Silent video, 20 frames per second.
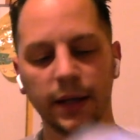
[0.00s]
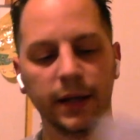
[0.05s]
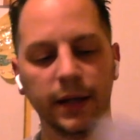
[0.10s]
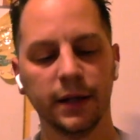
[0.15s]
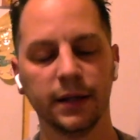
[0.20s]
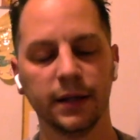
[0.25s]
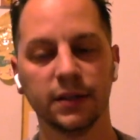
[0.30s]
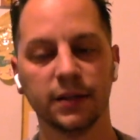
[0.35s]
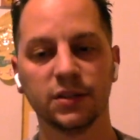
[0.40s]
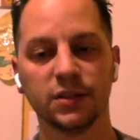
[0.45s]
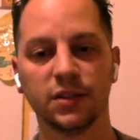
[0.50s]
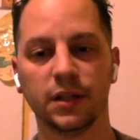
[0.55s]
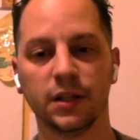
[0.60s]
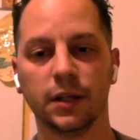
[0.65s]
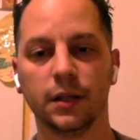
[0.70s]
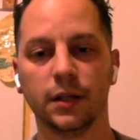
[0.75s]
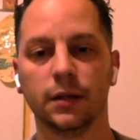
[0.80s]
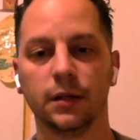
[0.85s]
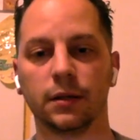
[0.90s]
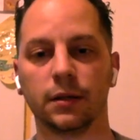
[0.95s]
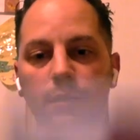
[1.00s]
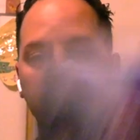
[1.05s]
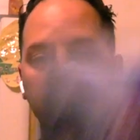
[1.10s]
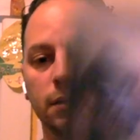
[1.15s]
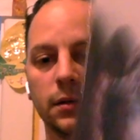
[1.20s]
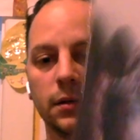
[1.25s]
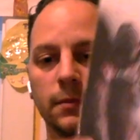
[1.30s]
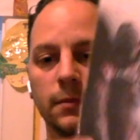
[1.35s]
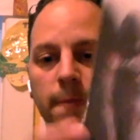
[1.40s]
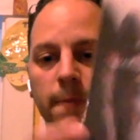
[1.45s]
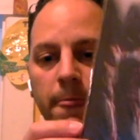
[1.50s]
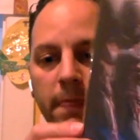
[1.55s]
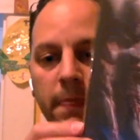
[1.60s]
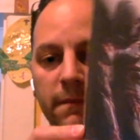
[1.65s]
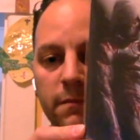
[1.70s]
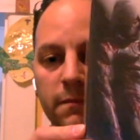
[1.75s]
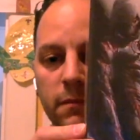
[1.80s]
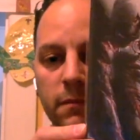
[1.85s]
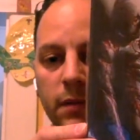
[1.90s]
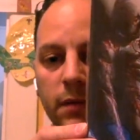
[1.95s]
it is the
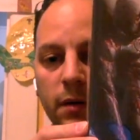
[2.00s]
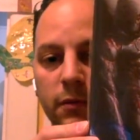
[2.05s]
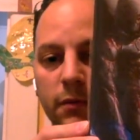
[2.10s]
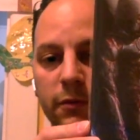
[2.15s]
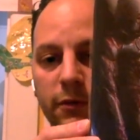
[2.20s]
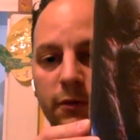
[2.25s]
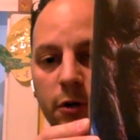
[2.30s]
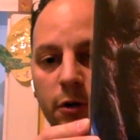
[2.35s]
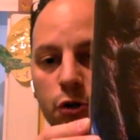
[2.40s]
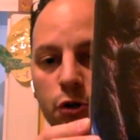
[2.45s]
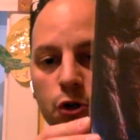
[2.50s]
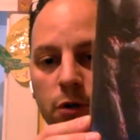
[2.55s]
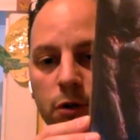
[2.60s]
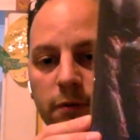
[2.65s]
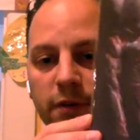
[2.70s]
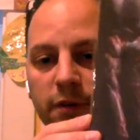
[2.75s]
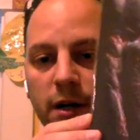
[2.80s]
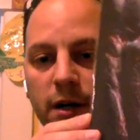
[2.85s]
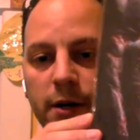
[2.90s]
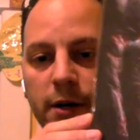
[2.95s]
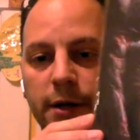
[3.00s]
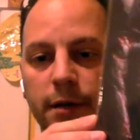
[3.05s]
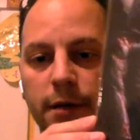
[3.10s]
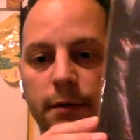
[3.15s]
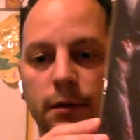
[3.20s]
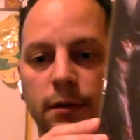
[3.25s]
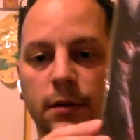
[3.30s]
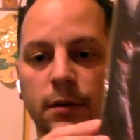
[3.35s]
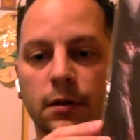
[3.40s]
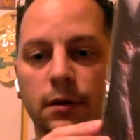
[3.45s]
Virgin variant.